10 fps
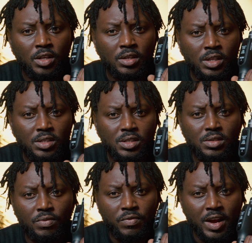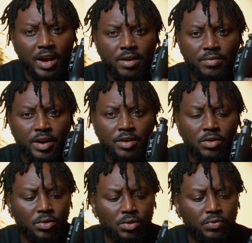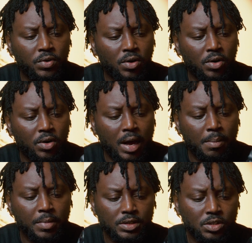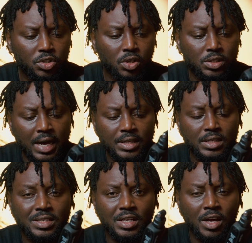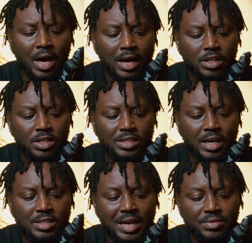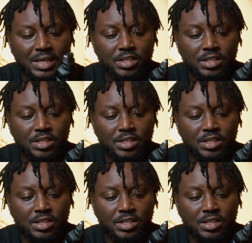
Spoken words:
this is very, very good for amazing shots, and it serves